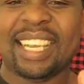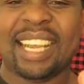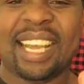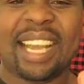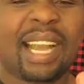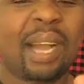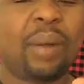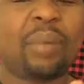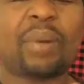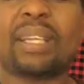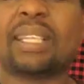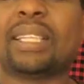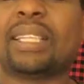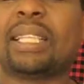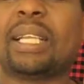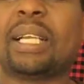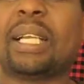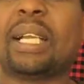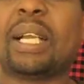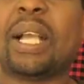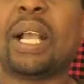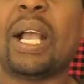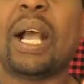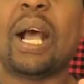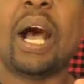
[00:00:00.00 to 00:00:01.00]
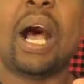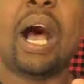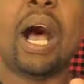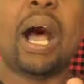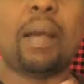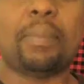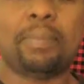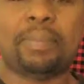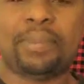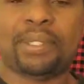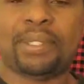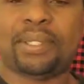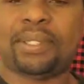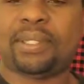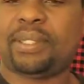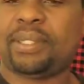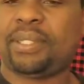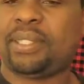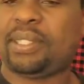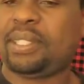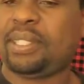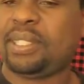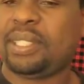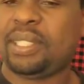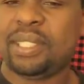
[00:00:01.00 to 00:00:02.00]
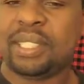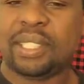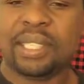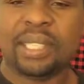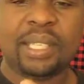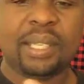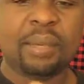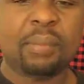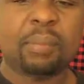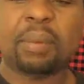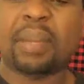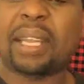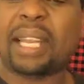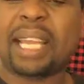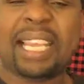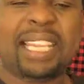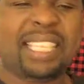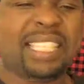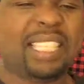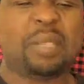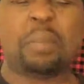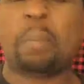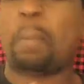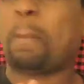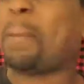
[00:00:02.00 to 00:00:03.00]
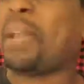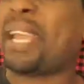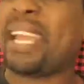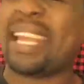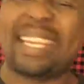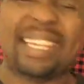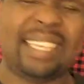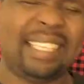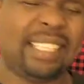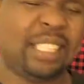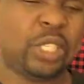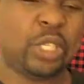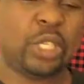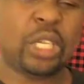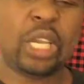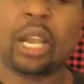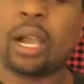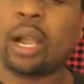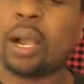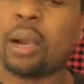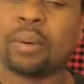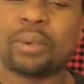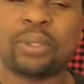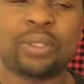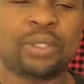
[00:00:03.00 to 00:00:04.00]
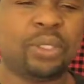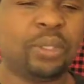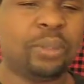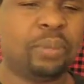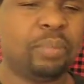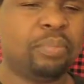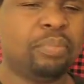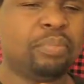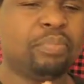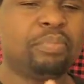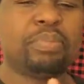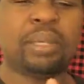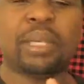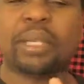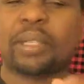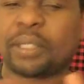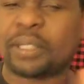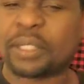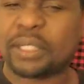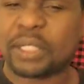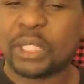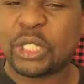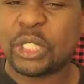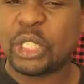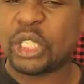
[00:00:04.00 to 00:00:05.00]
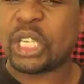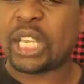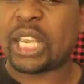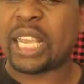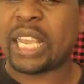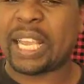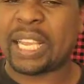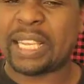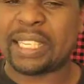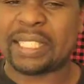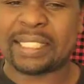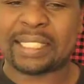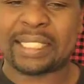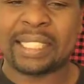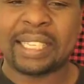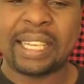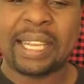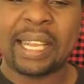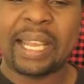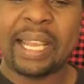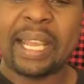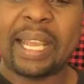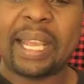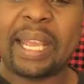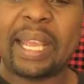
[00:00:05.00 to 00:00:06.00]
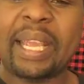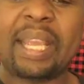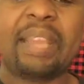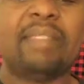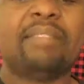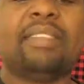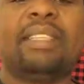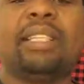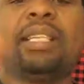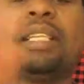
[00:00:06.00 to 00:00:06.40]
I want cups, plates, bedding, towels, books, chairs, even